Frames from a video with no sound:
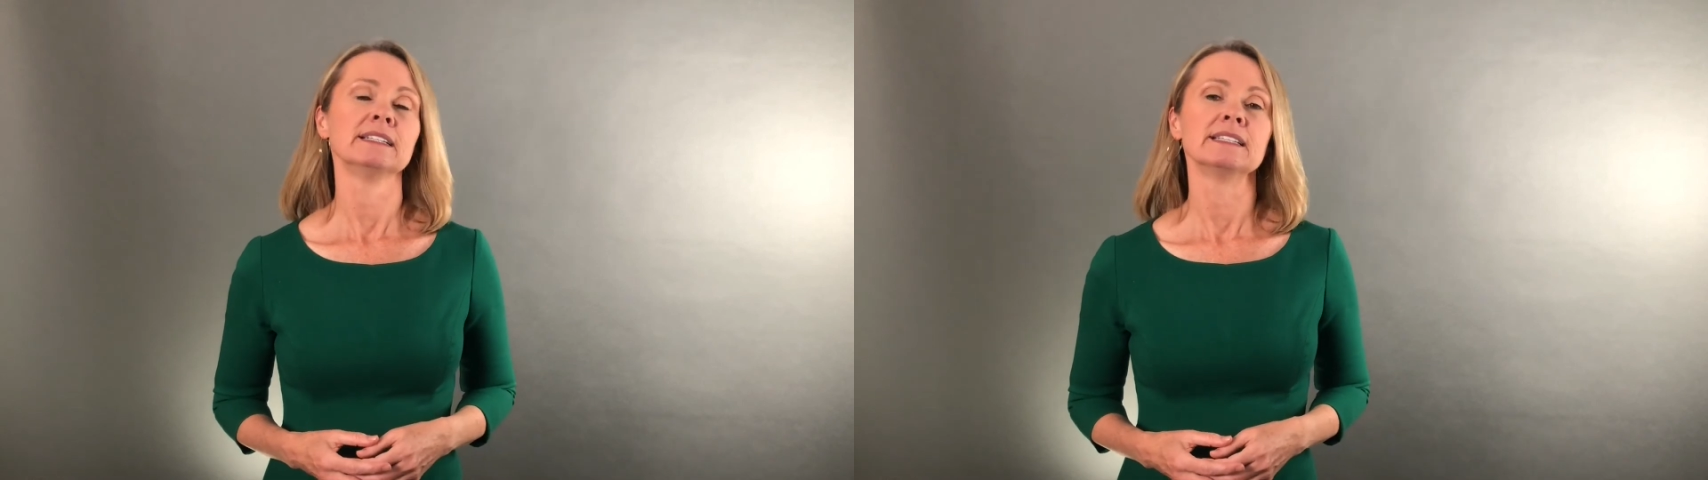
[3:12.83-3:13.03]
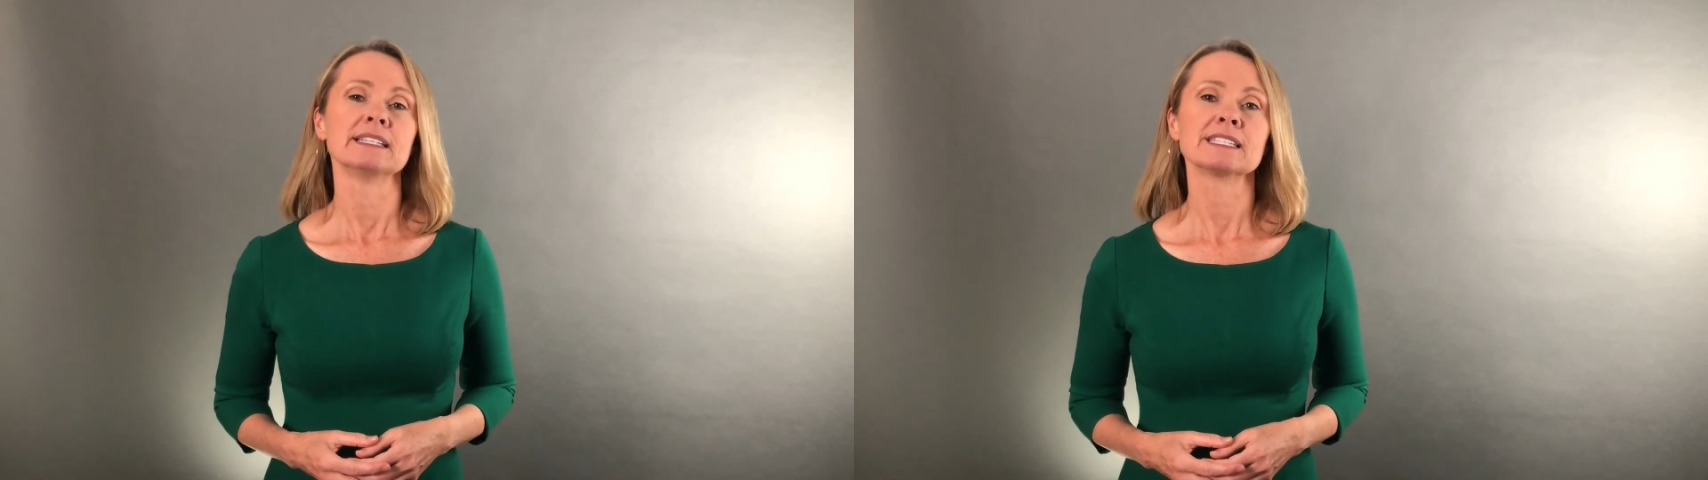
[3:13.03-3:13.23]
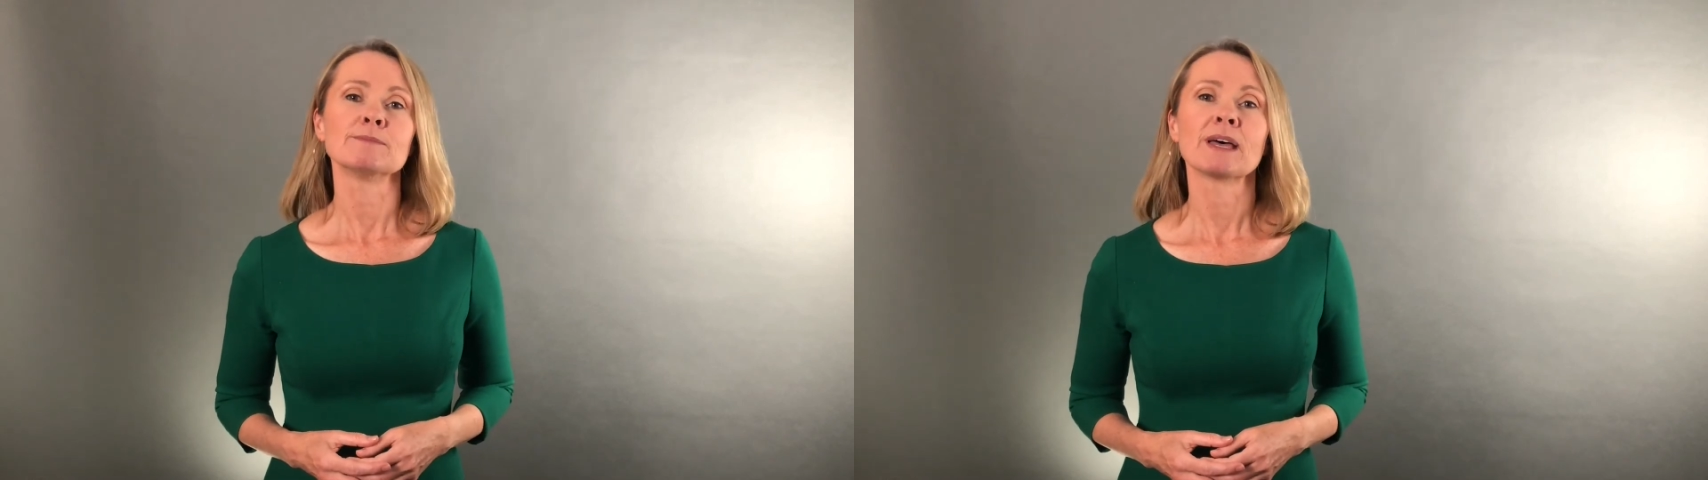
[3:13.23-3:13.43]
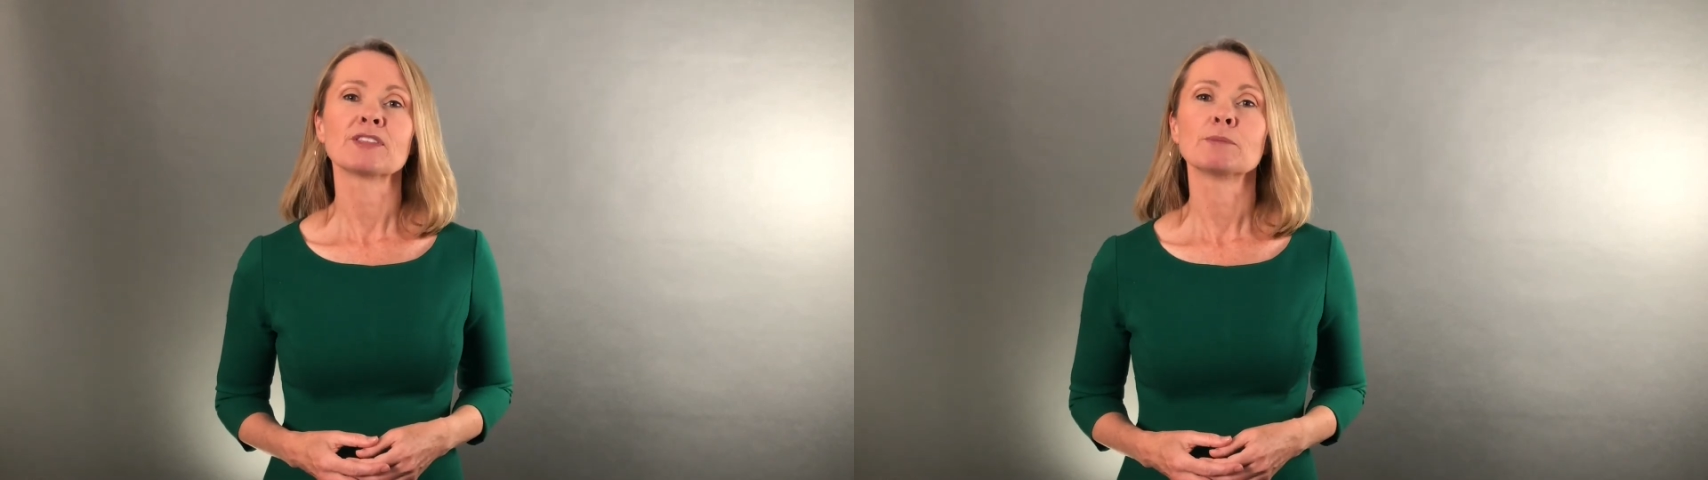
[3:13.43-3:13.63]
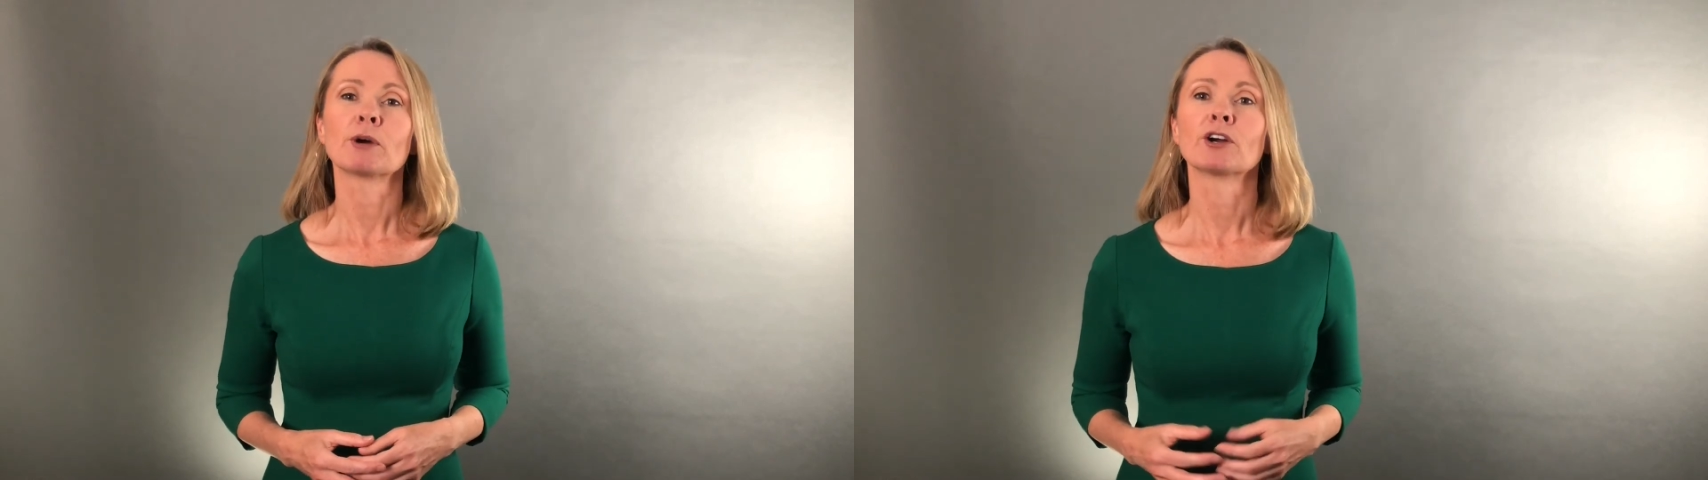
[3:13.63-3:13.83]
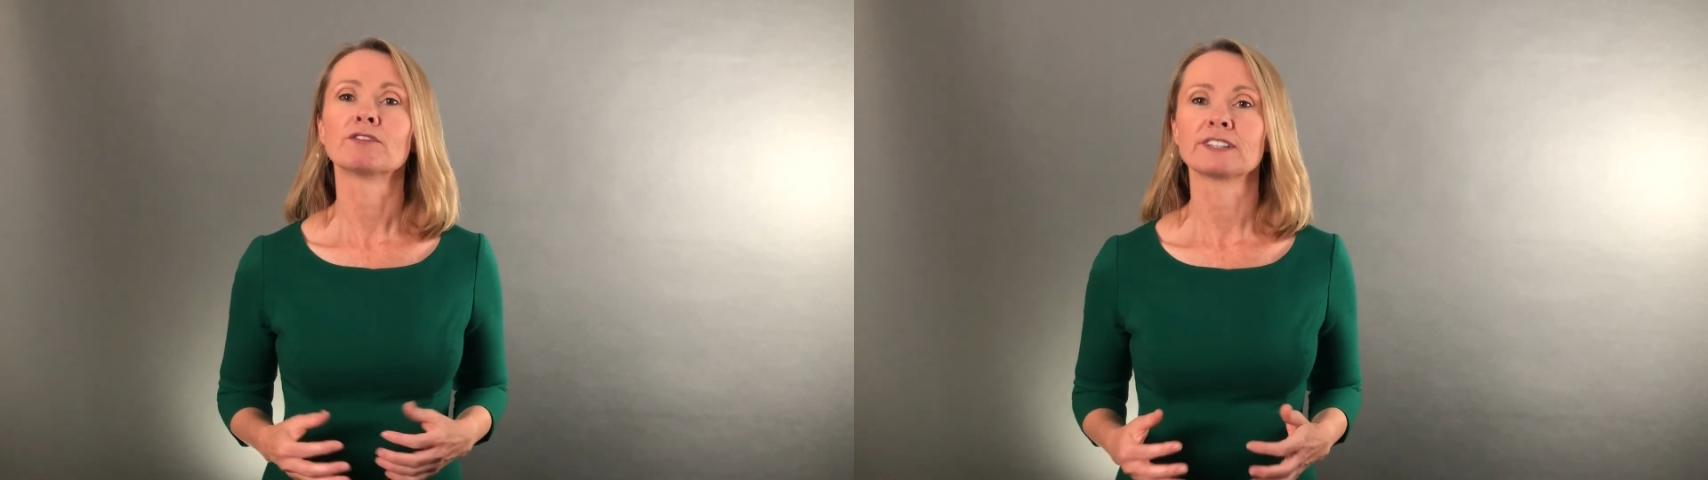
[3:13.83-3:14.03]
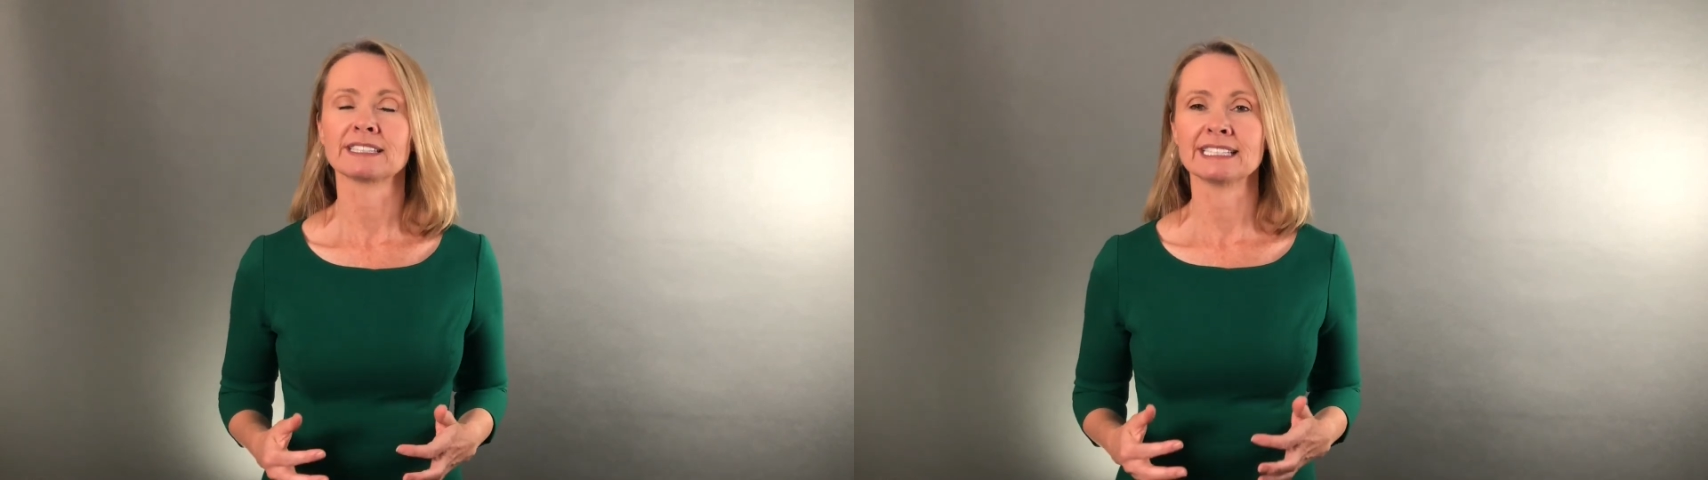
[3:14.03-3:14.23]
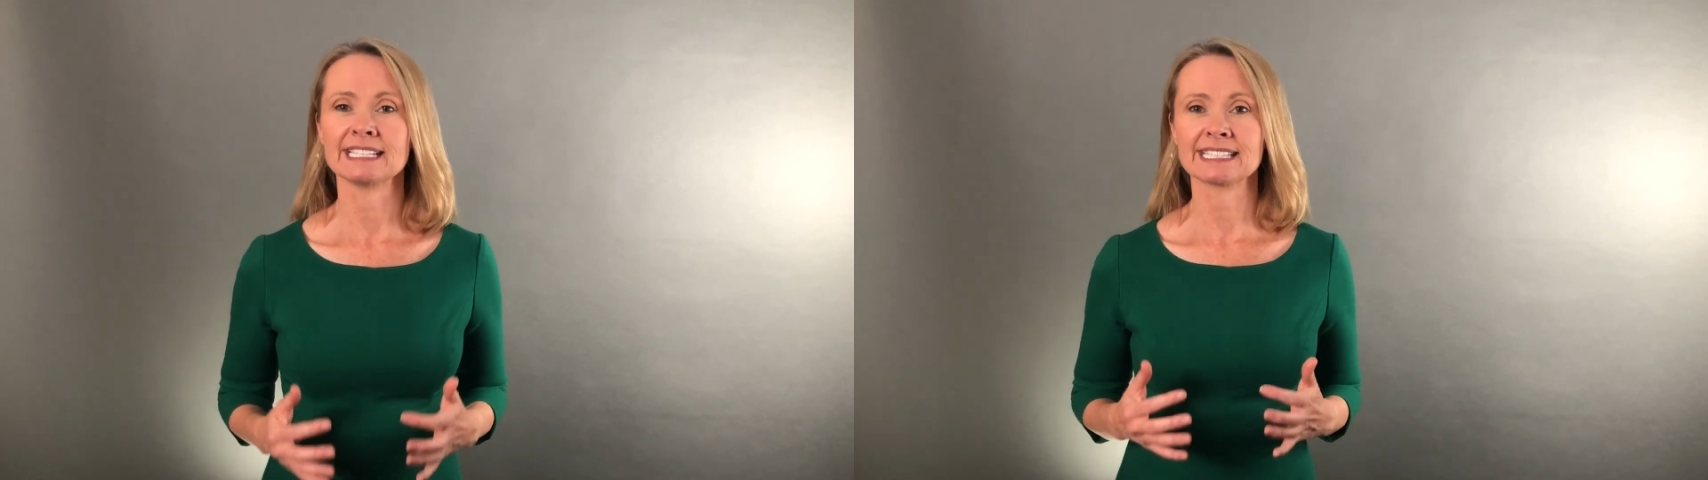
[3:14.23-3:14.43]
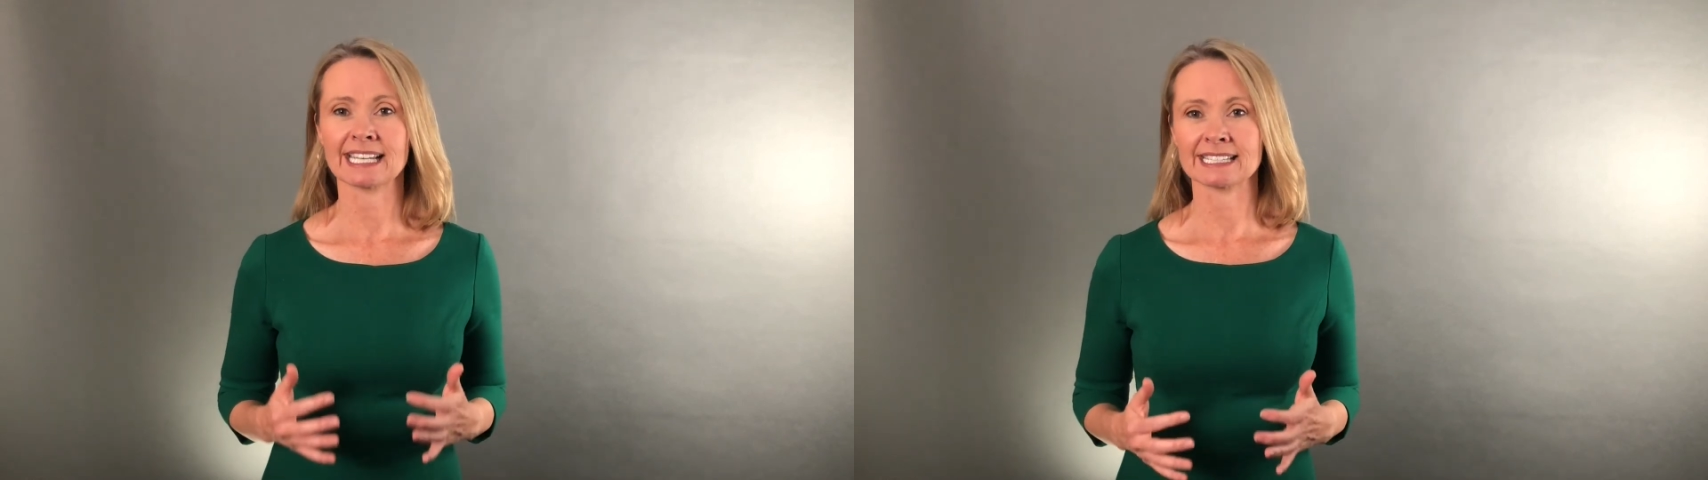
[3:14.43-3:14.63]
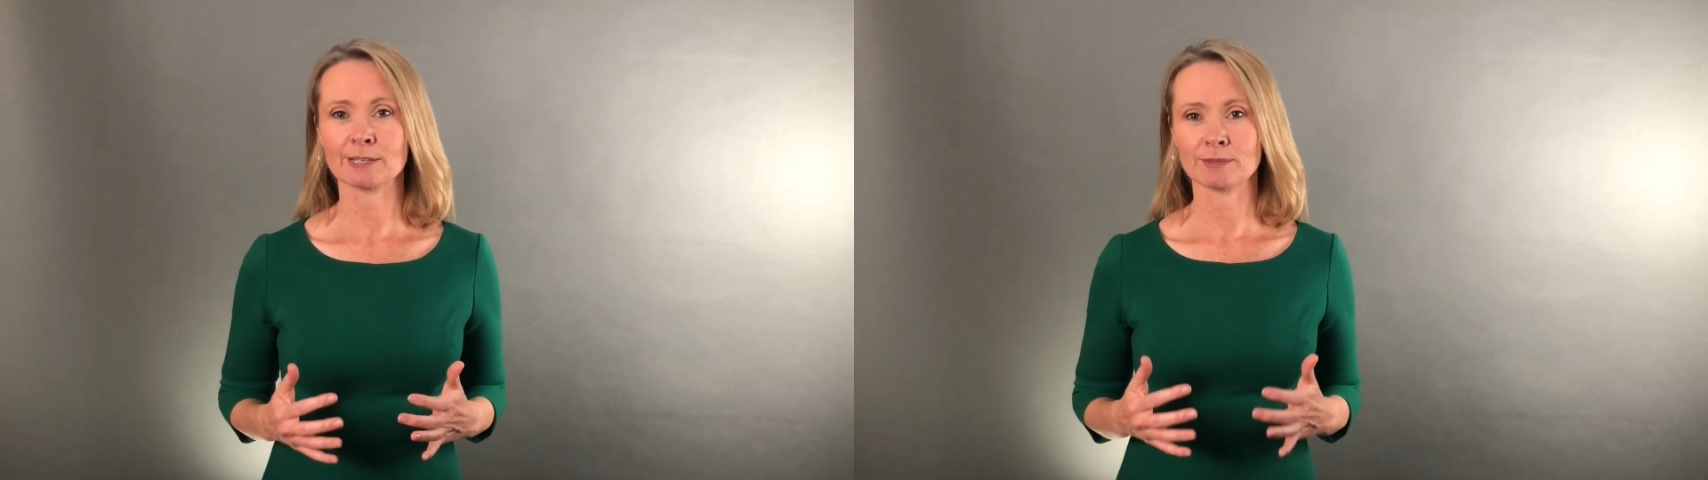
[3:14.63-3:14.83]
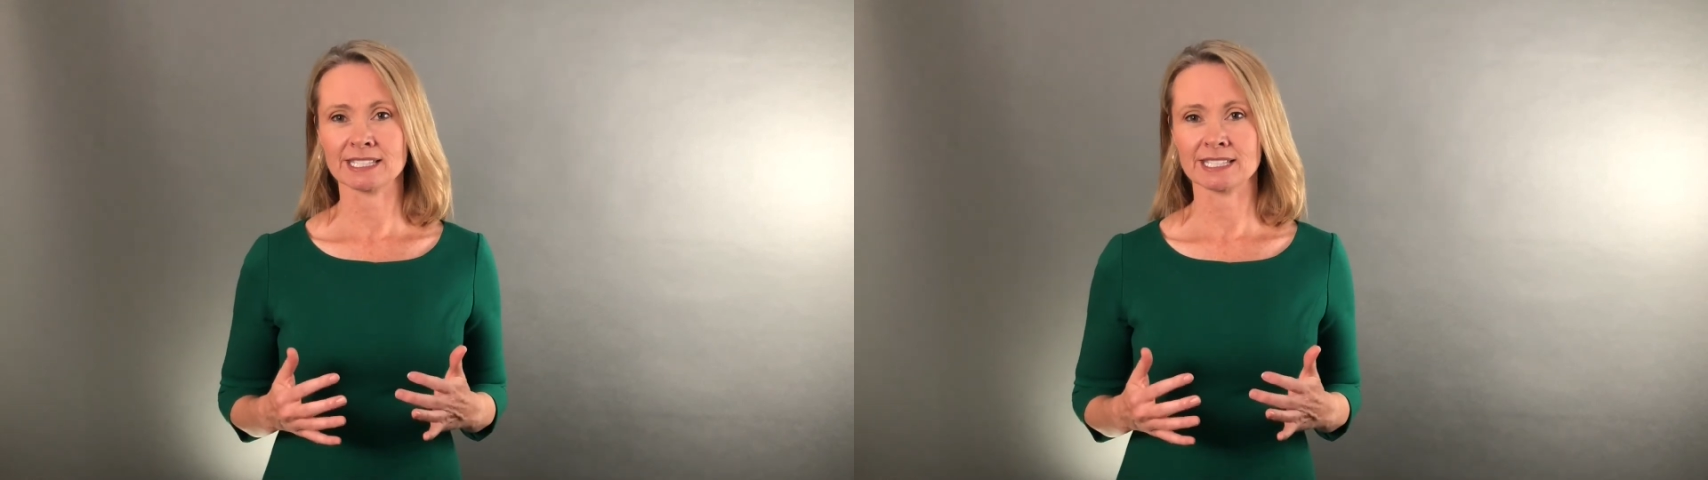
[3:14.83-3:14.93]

This method perfectly sets up the